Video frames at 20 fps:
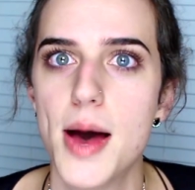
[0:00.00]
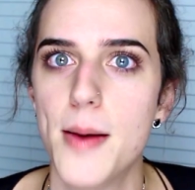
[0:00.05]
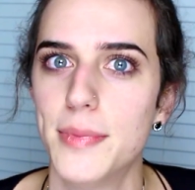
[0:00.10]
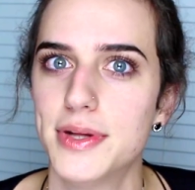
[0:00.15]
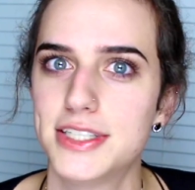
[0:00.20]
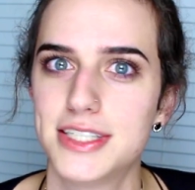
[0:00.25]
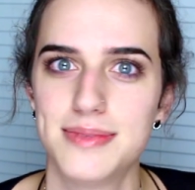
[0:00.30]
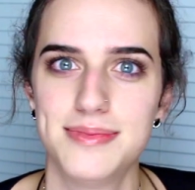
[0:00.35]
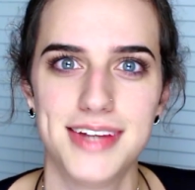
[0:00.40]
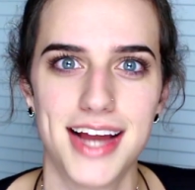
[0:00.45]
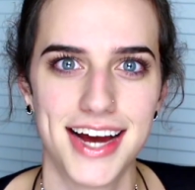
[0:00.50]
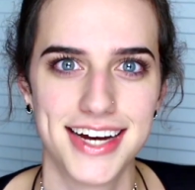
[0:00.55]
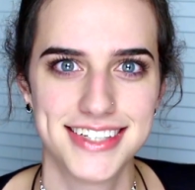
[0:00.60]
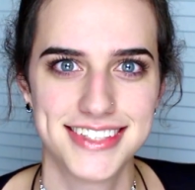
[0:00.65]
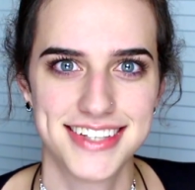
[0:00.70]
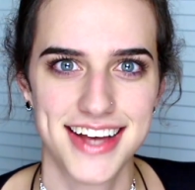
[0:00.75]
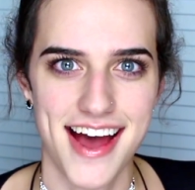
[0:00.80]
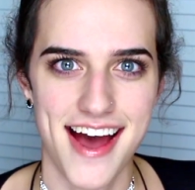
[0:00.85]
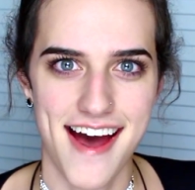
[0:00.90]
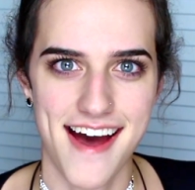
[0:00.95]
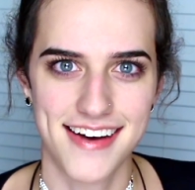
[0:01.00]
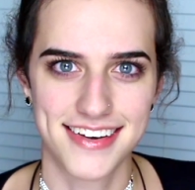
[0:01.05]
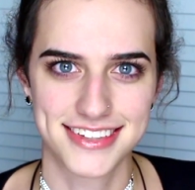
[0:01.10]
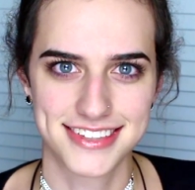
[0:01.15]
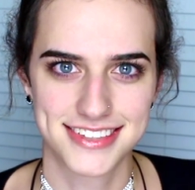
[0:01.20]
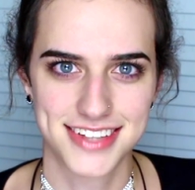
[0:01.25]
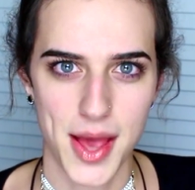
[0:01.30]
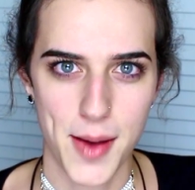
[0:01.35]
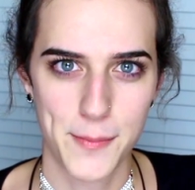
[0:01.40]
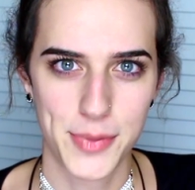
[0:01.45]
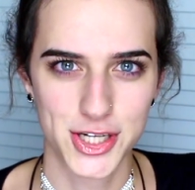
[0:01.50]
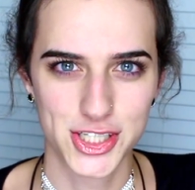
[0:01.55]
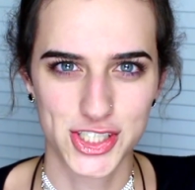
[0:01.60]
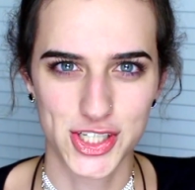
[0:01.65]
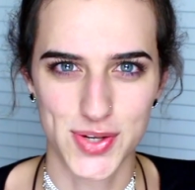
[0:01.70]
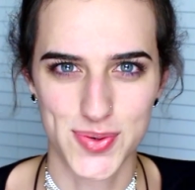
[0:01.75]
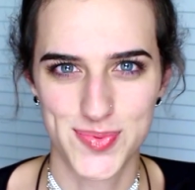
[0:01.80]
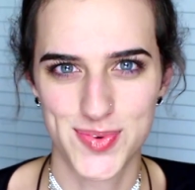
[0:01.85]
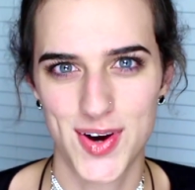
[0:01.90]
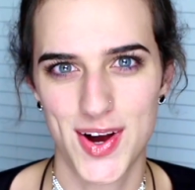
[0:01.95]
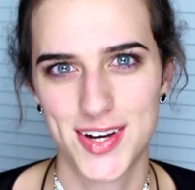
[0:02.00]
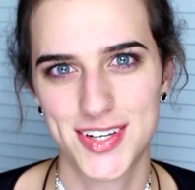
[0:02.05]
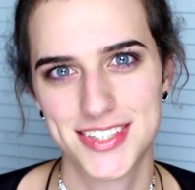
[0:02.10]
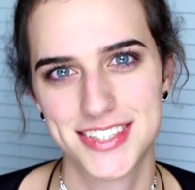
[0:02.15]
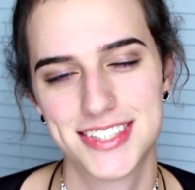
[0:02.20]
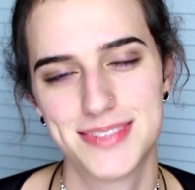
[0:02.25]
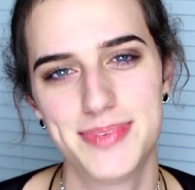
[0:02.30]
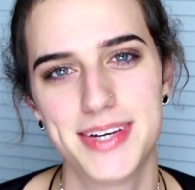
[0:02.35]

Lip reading: but some nice ass push-up bras